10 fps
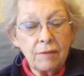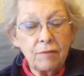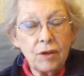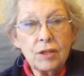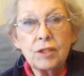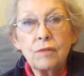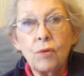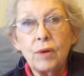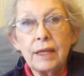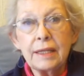First of
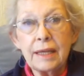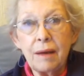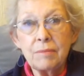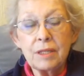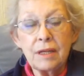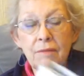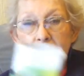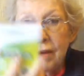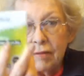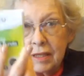all, it comes in a
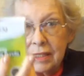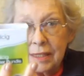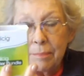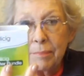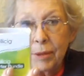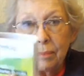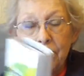very simple